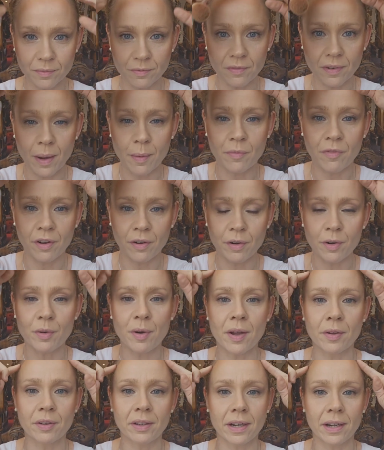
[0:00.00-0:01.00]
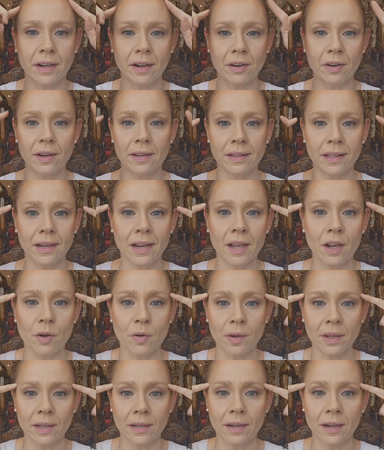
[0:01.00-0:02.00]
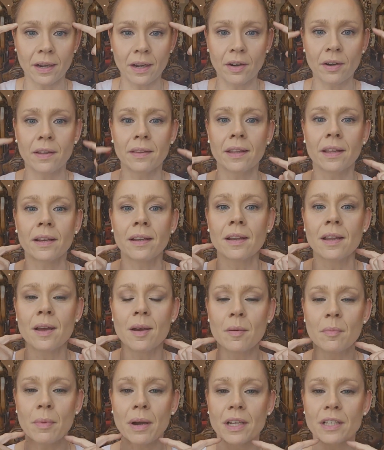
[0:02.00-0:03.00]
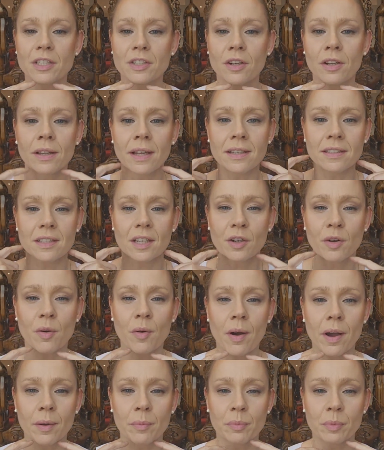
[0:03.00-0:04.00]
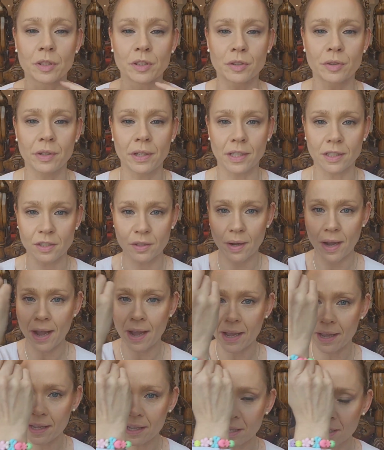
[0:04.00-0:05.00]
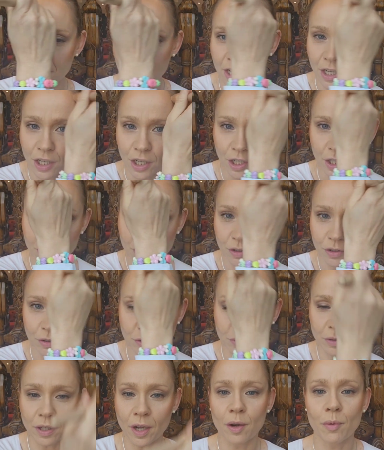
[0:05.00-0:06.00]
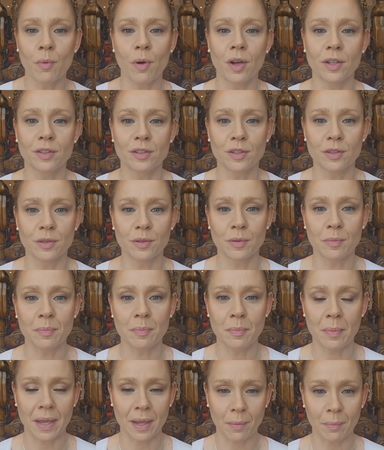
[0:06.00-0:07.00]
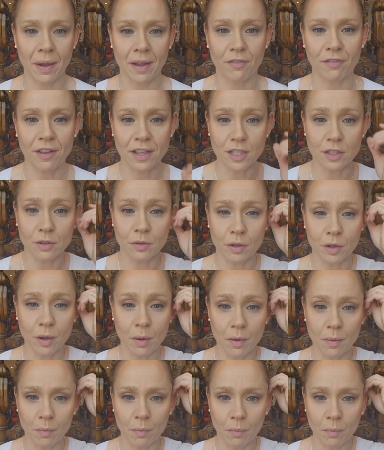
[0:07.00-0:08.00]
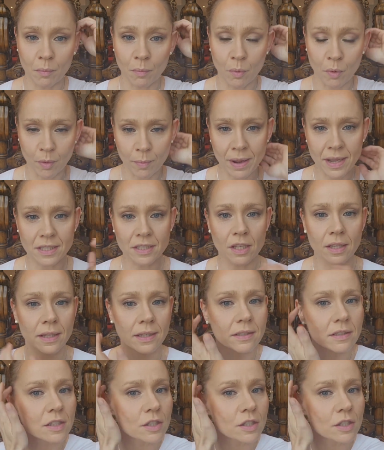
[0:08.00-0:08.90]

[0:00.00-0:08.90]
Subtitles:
I'm very rounded here, and then I go in here, and then my jawlines are quite protruding. So I do not want to make my face look more masculine.